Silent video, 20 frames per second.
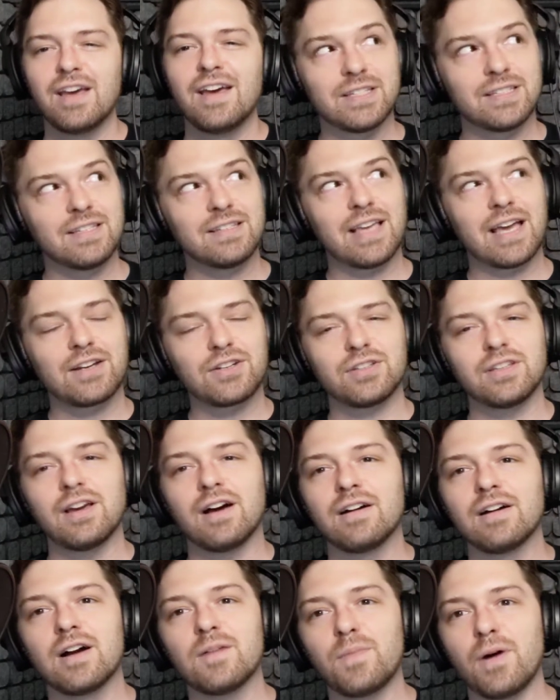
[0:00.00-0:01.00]
This is actually
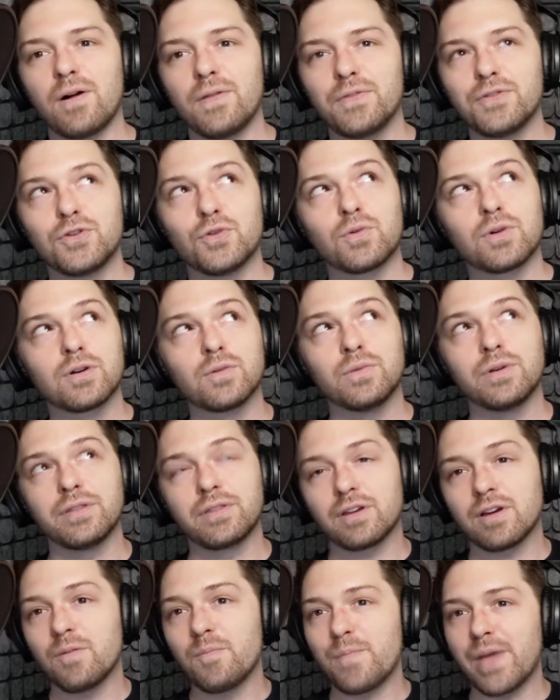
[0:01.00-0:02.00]
hung up on the door
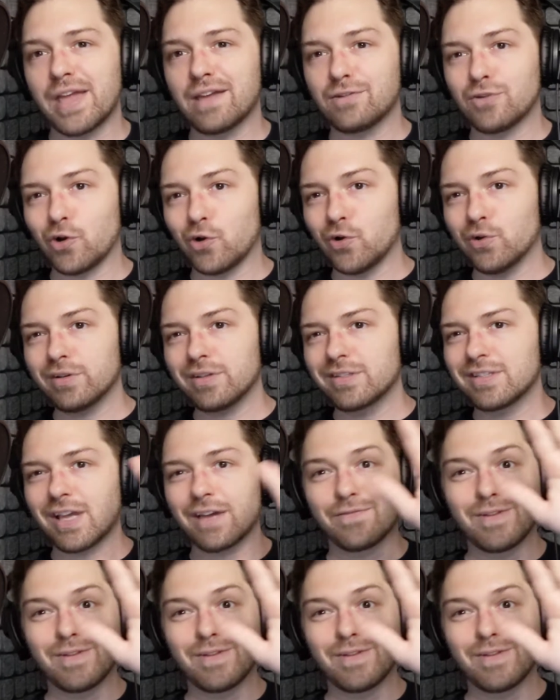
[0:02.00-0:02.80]
with command hooks.